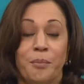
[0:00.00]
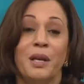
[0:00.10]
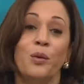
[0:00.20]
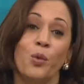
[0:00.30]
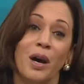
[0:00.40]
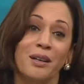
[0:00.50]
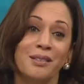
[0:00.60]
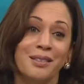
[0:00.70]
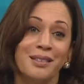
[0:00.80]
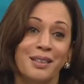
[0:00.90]

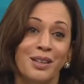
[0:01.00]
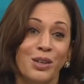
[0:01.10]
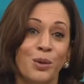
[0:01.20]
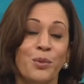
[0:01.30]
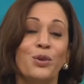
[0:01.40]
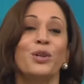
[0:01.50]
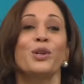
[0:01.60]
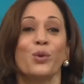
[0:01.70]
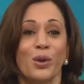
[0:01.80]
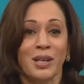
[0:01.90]
Meanwhile,
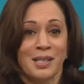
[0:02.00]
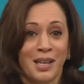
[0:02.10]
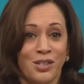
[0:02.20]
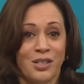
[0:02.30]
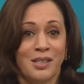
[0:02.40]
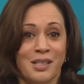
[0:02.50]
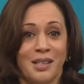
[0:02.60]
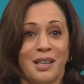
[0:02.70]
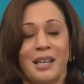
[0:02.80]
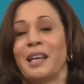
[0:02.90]
community organizations
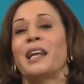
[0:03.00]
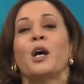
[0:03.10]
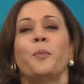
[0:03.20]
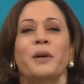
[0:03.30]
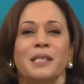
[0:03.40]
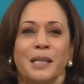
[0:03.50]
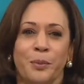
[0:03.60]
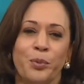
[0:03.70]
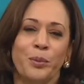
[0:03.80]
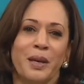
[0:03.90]
can help us
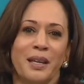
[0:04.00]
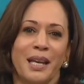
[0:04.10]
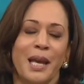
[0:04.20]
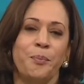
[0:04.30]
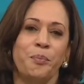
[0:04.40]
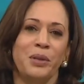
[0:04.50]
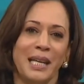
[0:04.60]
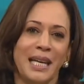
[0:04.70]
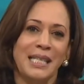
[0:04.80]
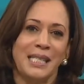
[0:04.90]
implement a
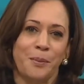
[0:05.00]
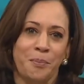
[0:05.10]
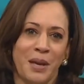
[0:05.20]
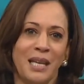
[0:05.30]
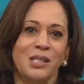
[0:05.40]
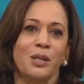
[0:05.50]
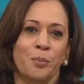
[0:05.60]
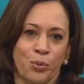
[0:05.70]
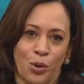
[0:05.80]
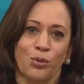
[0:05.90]
place-based
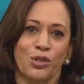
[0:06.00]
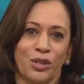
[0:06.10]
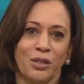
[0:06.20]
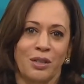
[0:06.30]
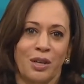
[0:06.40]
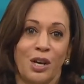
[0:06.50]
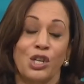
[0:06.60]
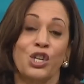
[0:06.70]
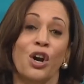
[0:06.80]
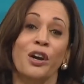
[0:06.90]
approach,
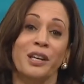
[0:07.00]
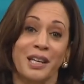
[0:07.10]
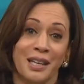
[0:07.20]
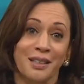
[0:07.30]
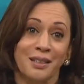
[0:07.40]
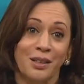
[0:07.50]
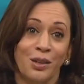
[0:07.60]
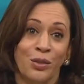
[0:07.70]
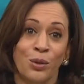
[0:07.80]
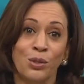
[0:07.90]
targeting
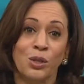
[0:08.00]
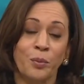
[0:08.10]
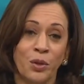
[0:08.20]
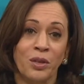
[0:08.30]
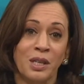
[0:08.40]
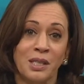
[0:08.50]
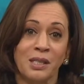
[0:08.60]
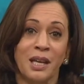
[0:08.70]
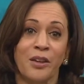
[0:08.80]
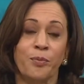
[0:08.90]
those communities
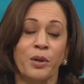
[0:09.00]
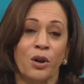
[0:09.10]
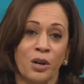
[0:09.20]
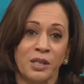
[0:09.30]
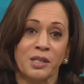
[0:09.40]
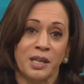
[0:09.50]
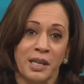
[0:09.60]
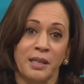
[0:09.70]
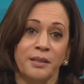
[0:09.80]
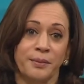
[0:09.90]
that have been hardest
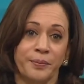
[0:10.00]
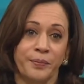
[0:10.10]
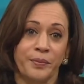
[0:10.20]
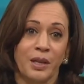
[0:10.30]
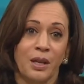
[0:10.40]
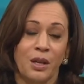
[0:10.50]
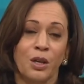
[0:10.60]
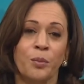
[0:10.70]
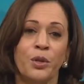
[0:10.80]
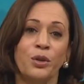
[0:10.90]
hit.
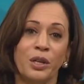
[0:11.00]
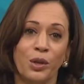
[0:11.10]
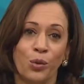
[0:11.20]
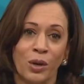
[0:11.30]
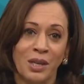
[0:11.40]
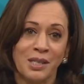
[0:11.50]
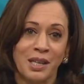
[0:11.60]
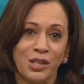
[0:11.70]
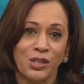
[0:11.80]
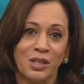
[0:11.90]
Community
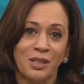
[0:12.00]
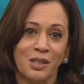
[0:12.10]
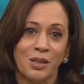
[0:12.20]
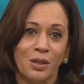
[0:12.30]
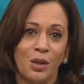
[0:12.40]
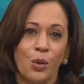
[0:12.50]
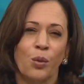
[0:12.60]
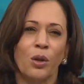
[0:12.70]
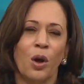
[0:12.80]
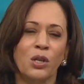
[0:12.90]
organizations
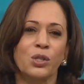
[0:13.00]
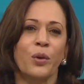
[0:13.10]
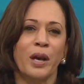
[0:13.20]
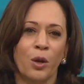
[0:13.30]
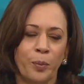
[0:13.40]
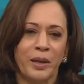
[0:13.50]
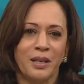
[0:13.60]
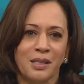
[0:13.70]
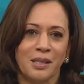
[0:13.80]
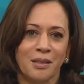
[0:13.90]
will also help
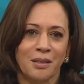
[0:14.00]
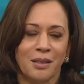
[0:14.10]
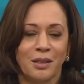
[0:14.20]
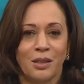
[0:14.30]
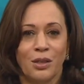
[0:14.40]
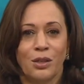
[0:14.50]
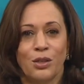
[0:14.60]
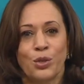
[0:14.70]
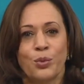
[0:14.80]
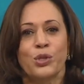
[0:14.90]
us
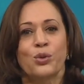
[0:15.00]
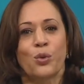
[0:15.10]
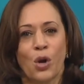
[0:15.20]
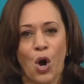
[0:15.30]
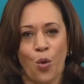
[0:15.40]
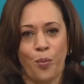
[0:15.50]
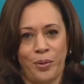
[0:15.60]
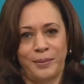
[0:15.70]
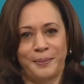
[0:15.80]
to restore hope.